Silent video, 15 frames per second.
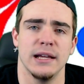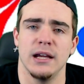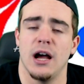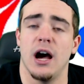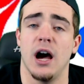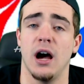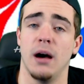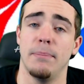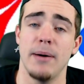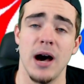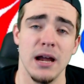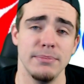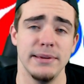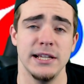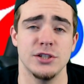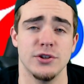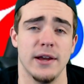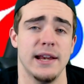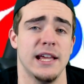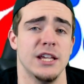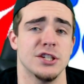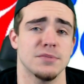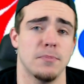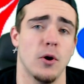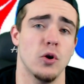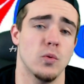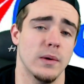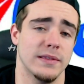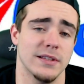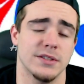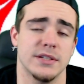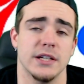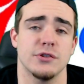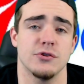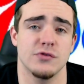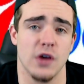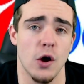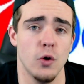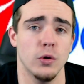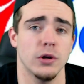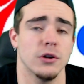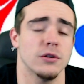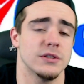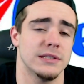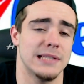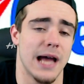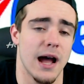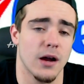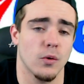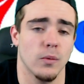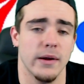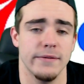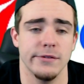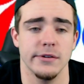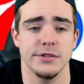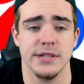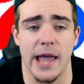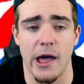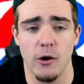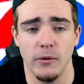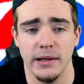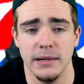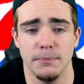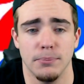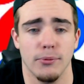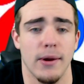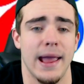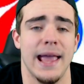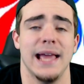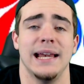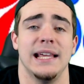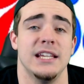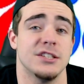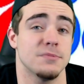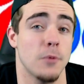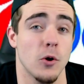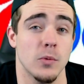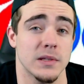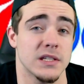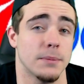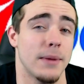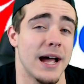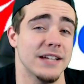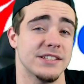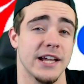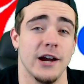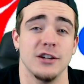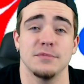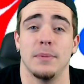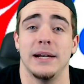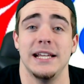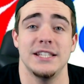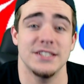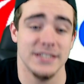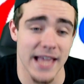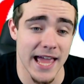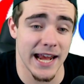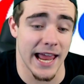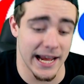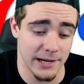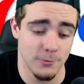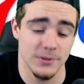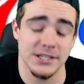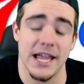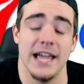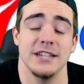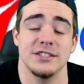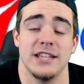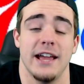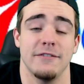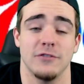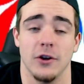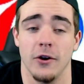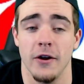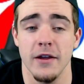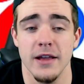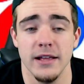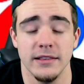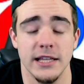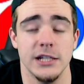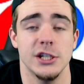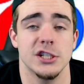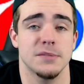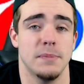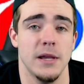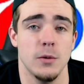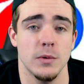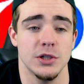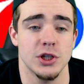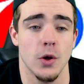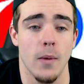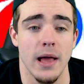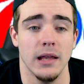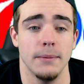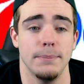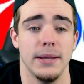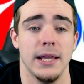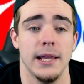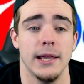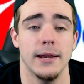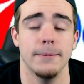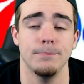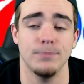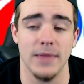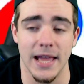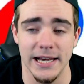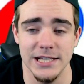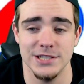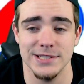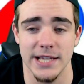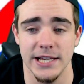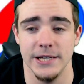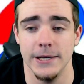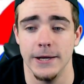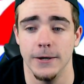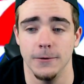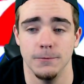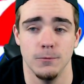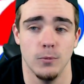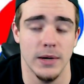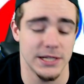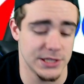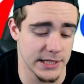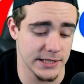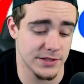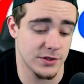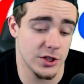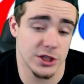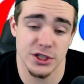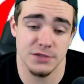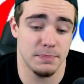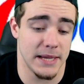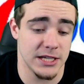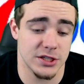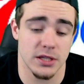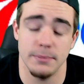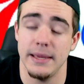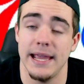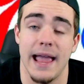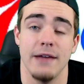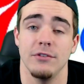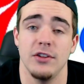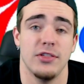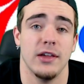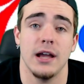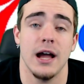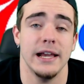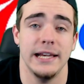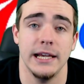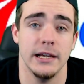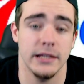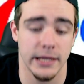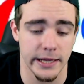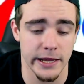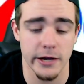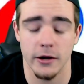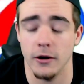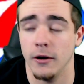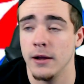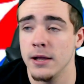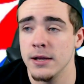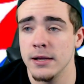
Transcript: upon being traded, he spoke with the Sixers owners, Doc Rivers, Elton Brand. He spoke with Tobias Harris, but he said, and he was asked after, did you speak with Joel Embiid? And he said no, which is just speaks to me everything I needed to hear.